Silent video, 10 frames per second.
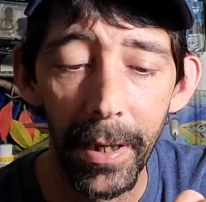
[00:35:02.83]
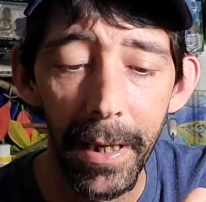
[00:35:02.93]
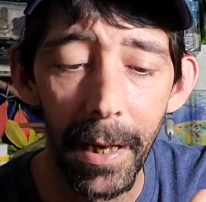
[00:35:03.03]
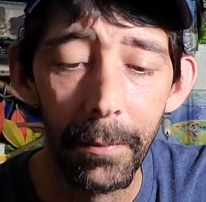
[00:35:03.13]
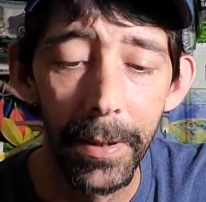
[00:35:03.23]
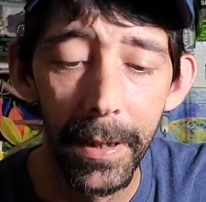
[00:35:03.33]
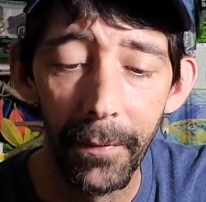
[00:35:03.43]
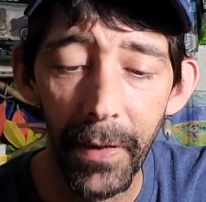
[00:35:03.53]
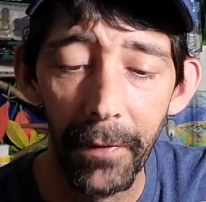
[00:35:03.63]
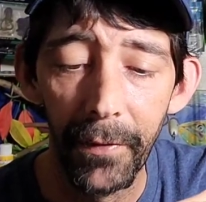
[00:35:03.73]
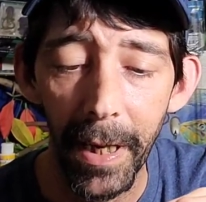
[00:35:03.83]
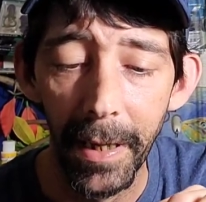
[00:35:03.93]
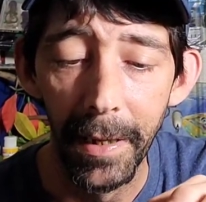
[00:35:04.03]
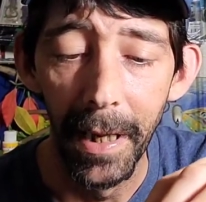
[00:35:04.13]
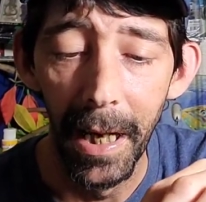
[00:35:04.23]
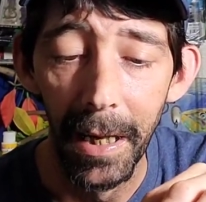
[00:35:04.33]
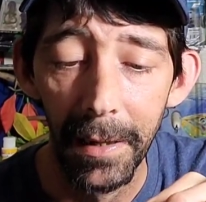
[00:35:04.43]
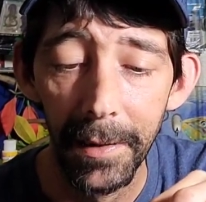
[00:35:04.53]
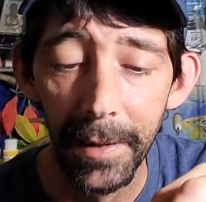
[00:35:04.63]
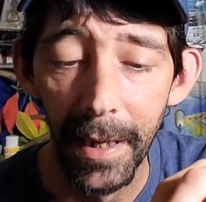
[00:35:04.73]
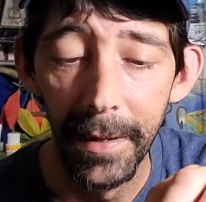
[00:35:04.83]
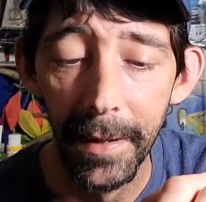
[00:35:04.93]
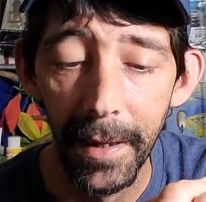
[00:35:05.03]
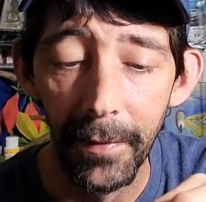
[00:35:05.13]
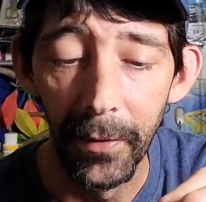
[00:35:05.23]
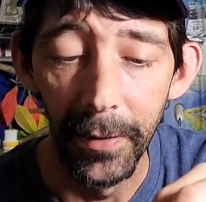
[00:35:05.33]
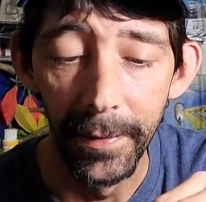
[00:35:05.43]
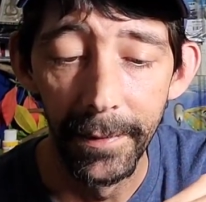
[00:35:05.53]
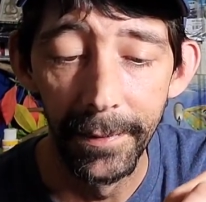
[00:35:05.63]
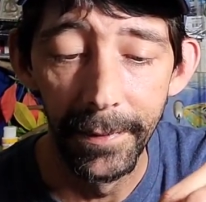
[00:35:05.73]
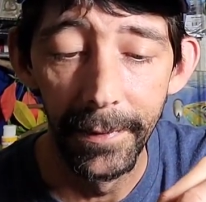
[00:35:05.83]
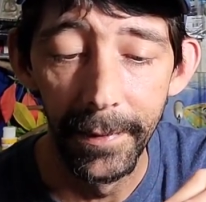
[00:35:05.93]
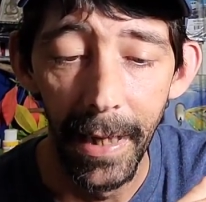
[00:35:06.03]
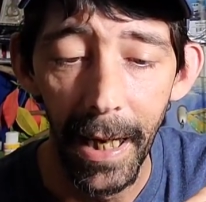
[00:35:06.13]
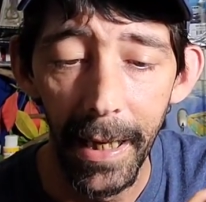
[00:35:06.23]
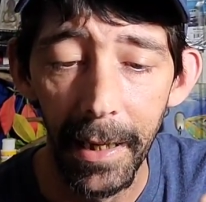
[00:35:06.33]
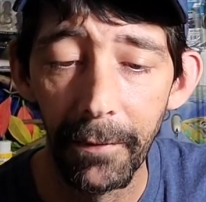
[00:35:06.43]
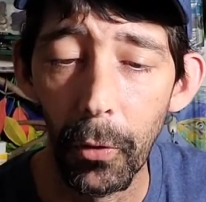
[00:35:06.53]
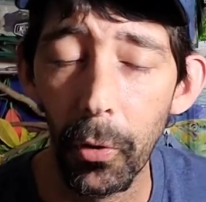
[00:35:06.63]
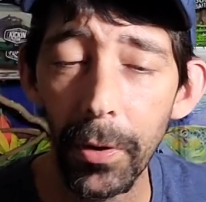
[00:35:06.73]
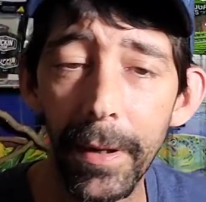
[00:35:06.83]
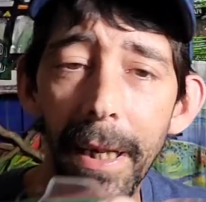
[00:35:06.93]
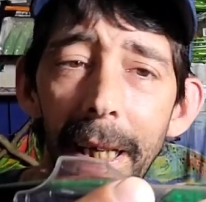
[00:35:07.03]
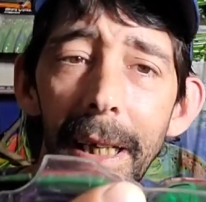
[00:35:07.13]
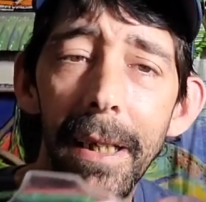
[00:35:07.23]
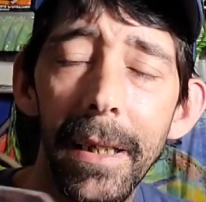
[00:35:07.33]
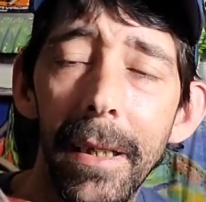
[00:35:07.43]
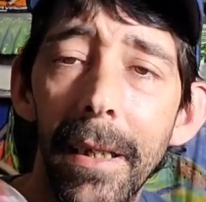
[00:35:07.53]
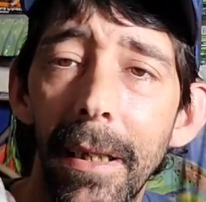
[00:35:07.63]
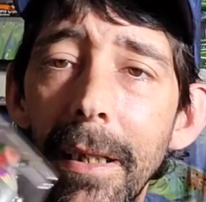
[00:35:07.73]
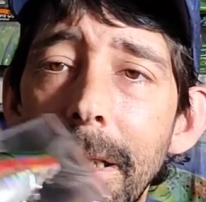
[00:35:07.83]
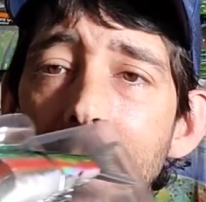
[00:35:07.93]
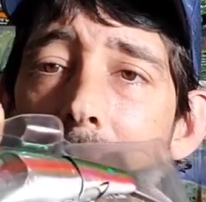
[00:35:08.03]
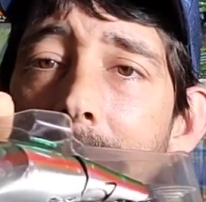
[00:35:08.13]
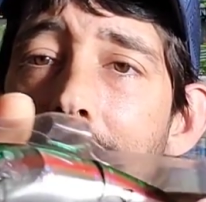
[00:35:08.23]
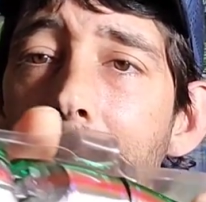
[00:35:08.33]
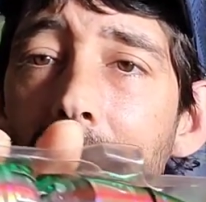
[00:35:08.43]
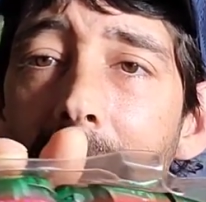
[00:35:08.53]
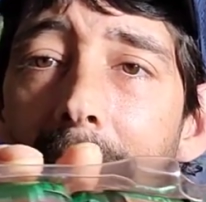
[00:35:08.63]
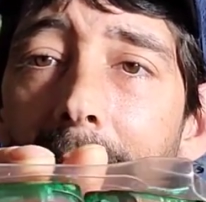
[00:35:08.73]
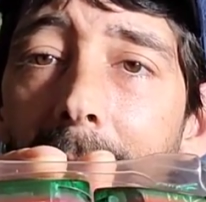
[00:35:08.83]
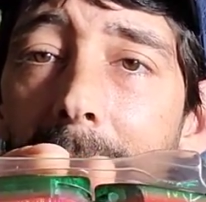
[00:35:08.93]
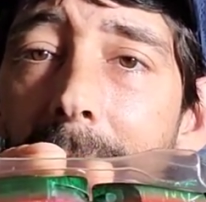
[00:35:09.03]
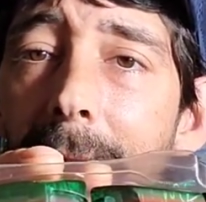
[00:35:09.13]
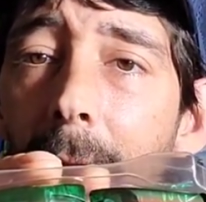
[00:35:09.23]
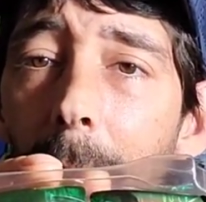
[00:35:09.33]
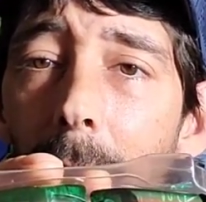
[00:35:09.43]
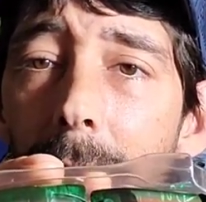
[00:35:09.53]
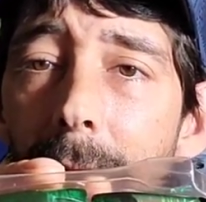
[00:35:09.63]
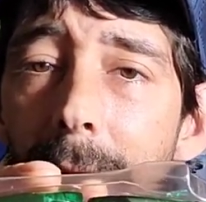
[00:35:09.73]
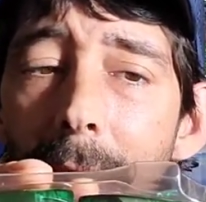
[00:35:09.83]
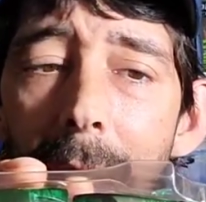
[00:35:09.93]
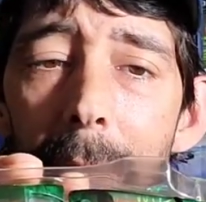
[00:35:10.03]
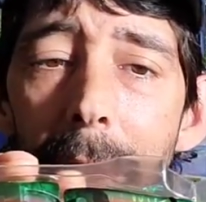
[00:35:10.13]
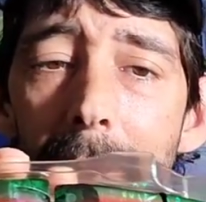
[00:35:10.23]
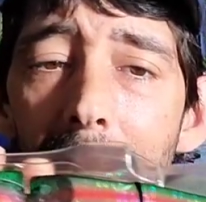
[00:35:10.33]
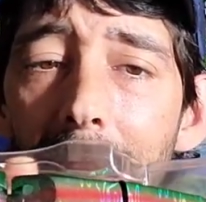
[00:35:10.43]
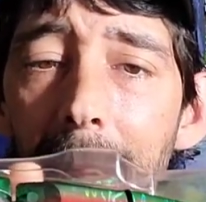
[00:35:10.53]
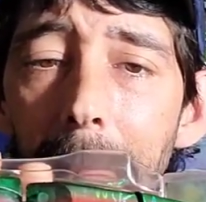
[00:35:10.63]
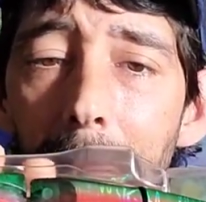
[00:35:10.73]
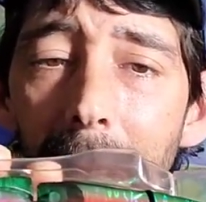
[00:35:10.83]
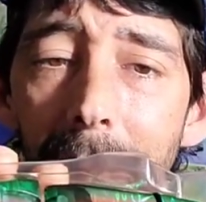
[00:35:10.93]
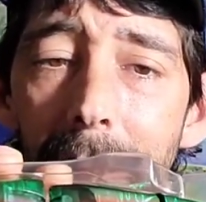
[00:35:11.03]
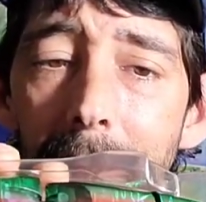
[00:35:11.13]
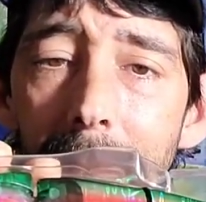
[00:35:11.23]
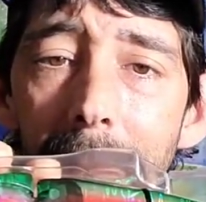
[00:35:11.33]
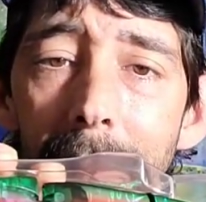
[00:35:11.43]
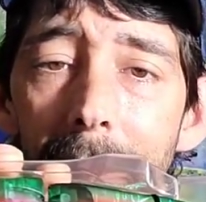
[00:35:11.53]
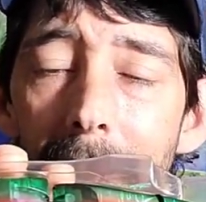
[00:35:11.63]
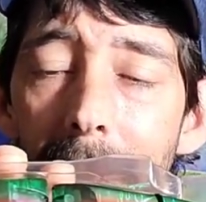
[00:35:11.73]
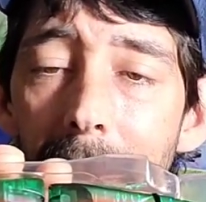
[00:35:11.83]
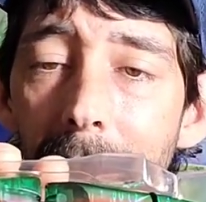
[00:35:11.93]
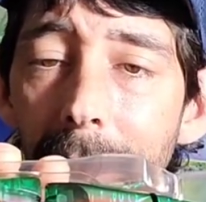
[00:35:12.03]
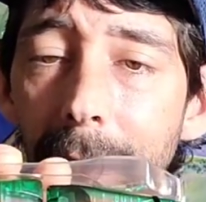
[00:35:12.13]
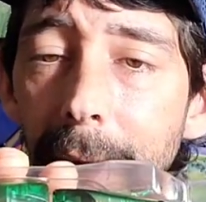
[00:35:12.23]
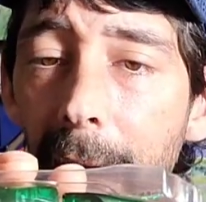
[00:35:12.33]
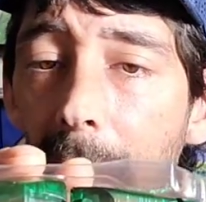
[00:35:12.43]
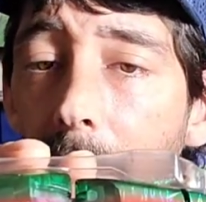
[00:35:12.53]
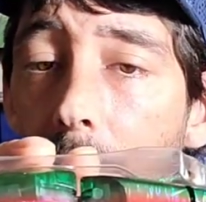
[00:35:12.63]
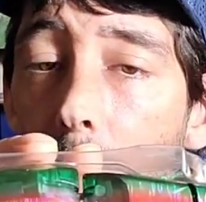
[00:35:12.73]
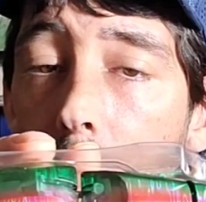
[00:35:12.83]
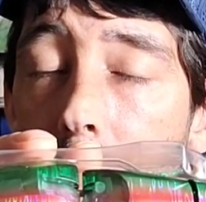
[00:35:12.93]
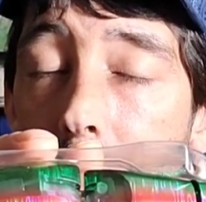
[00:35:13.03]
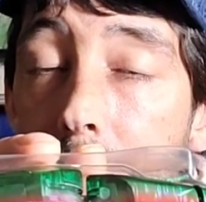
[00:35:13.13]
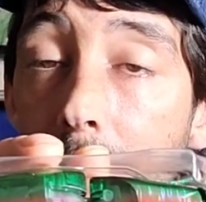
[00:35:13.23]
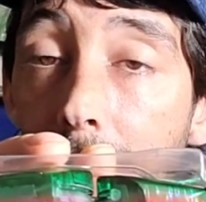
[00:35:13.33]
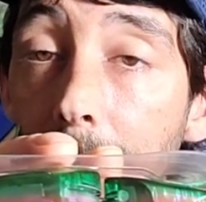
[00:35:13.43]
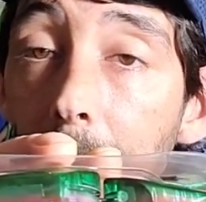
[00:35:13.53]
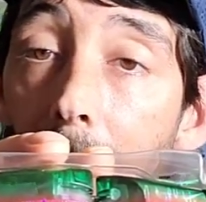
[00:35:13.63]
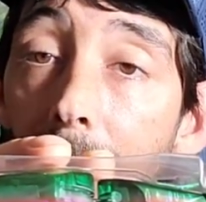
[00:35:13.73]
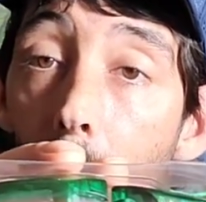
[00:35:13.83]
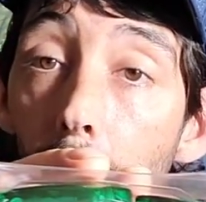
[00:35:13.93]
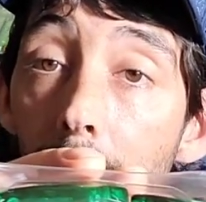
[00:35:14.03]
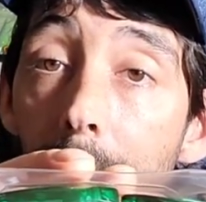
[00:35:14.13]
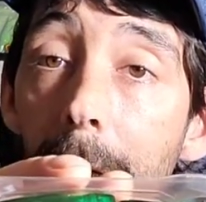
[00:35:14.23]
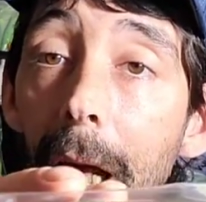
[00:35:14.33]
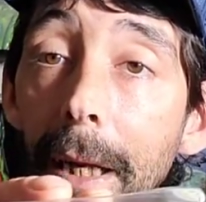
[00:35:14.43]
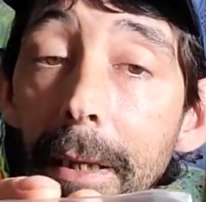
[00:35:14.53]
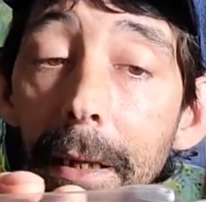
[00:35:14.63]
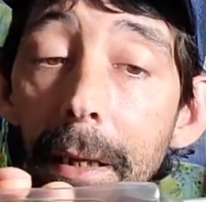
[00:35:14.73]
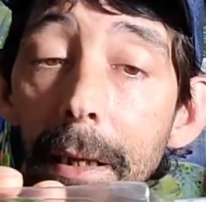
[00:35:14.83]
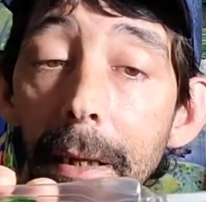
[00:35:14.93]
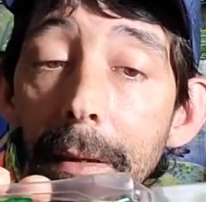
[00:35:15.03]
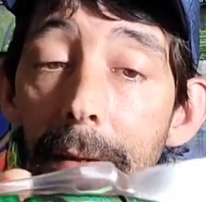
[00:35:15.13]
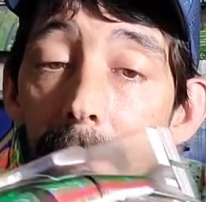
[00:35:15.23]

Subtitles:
it comes to $15, that's different. I can afford that, and it's almost the same exact bait. Now, does it perform like the